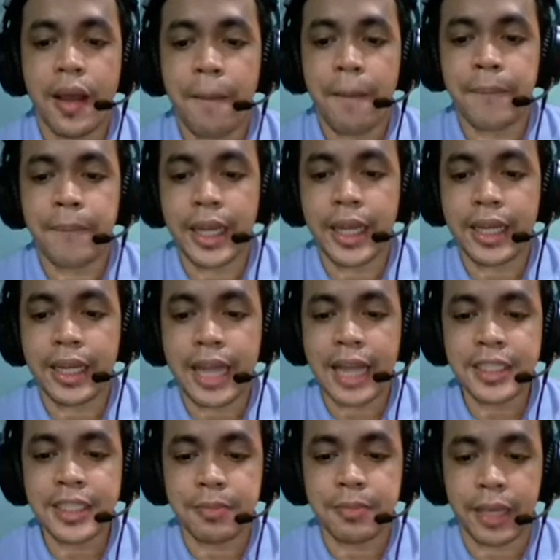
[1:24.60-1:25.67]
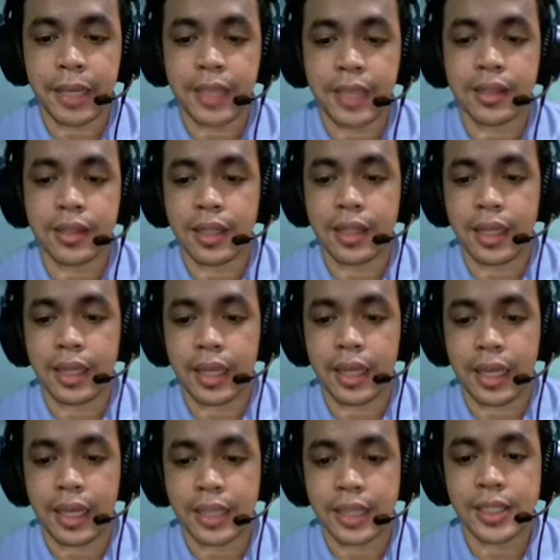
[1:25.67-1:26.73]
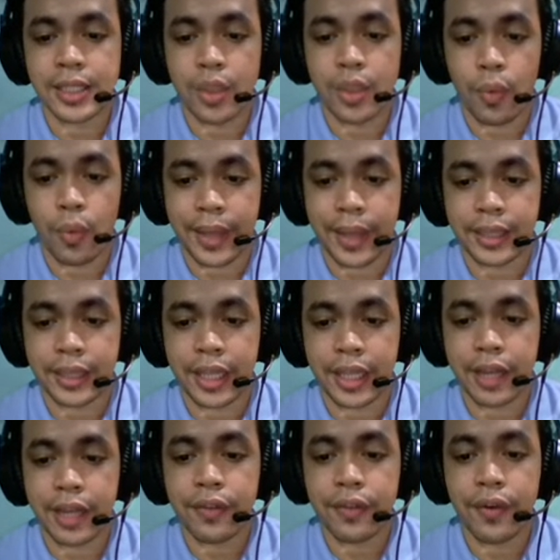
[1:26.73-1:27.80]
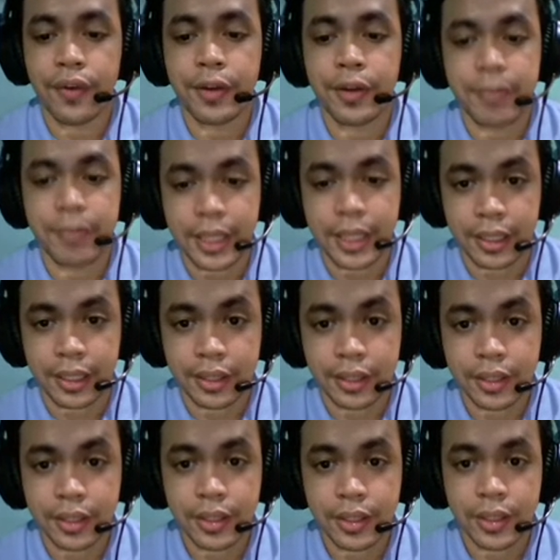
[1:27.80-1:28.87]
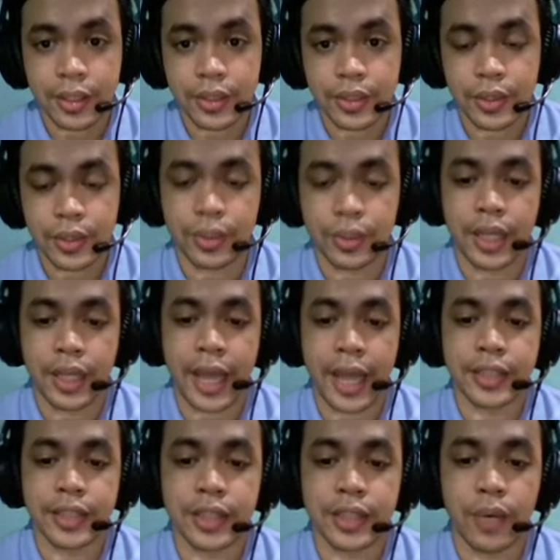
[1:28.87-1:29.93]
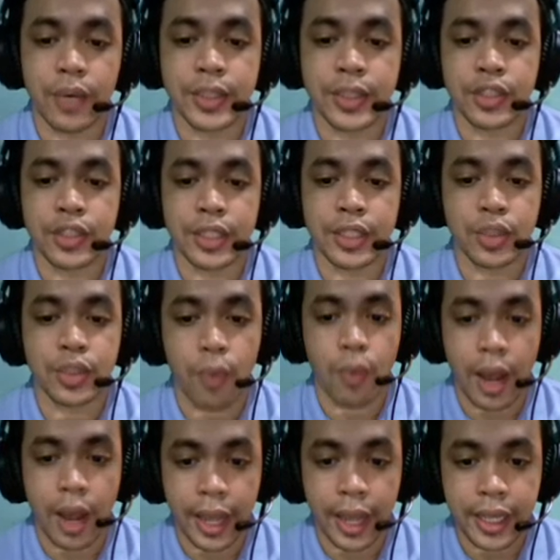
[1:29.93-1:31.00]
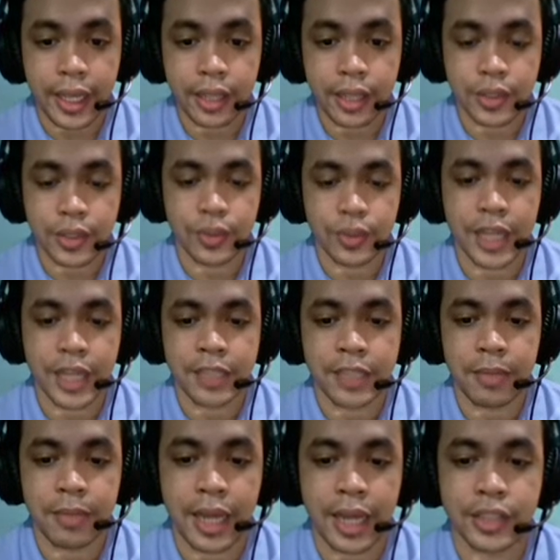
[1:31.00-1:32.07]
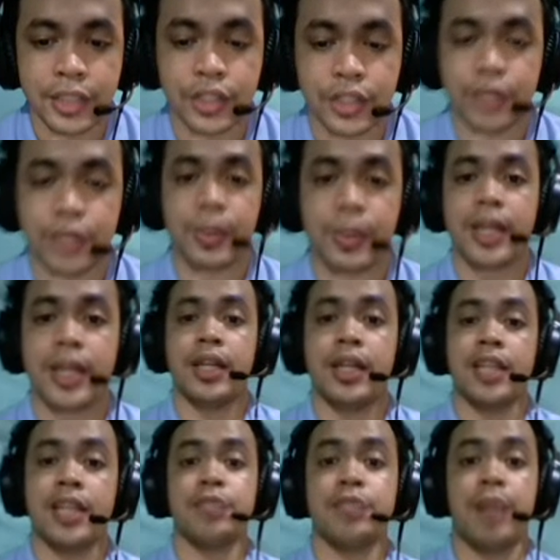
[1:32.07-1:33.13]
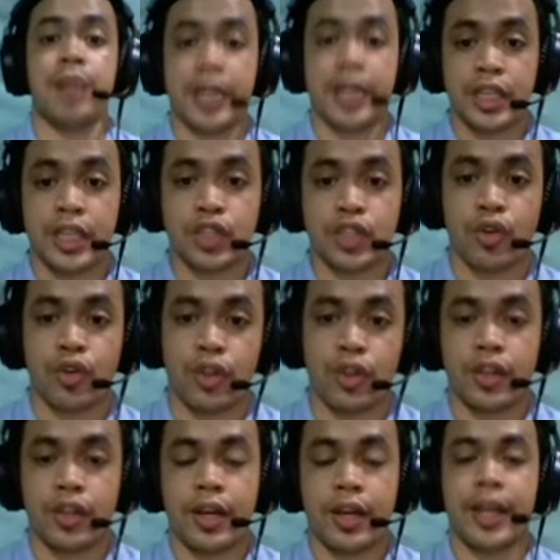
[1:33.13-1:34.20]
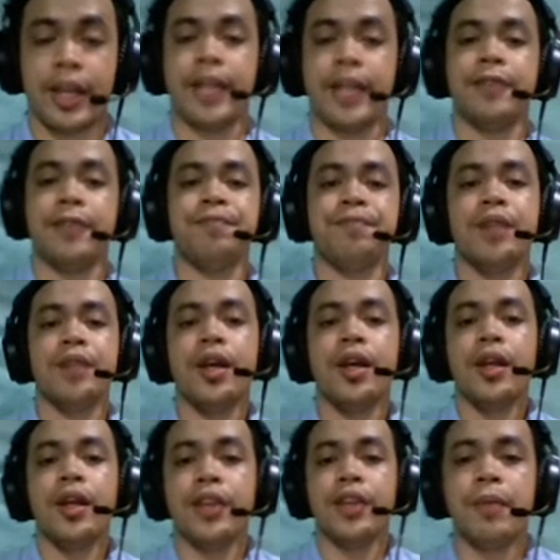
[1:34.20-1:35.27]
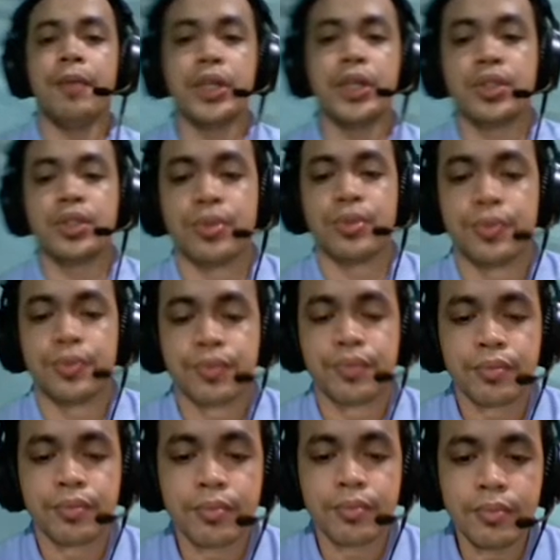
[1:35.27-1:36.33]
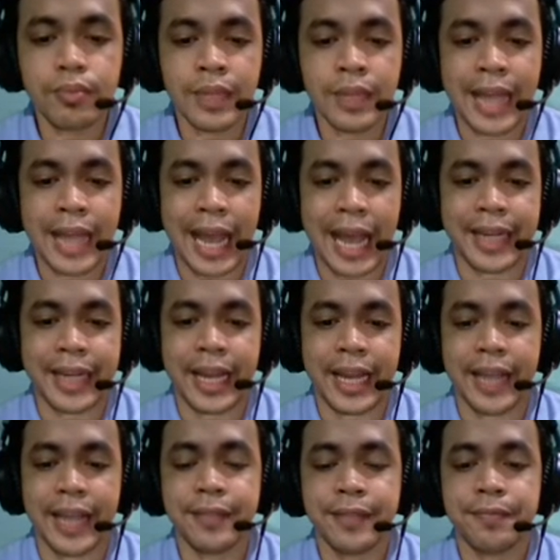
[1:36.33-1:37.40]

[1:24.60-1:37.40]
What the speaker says: my classmate is waiting for me. So the question is why. So Jasmine answered with an explanation. Okay. Number two, Anna,